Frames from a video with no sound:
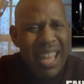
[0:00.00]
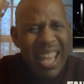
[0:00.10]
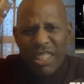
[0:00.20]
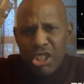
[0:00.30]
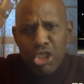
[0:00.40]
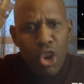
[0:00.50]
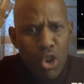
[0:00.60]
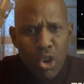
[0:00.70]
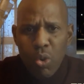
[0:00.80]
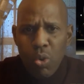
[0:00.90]

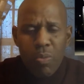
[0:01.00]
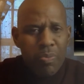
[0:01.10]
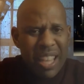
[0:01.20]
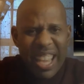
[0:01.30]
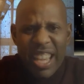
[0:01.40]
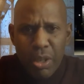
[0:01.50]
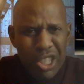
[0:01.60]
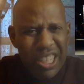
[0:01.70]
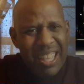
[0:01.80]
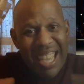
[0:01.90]
external
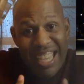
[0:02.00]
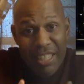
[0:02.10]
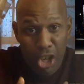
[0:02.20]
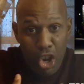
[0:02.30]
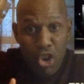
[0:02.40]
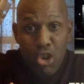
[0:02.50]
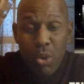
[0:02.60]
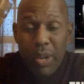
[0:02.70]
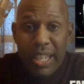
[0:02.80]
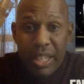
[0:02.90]
energy,
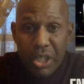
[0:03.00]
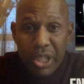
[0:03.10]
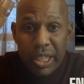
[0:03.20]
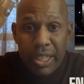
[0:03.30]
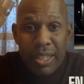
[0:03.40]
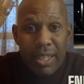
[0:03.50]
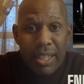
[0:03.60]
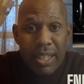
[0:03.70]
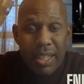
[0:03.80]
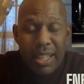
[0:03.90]
internal energy.
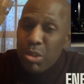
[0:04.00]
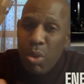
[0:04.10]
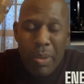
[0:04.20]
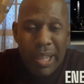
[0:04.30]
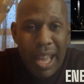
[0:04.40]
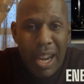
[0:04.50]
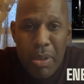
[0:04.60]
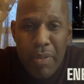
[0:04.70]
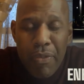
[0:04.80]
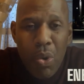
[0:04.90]
That's what we got to
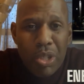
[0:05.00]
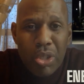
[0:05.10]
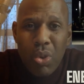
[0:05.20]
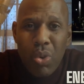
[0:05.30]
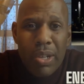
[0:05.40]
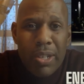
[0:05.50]
be focused on.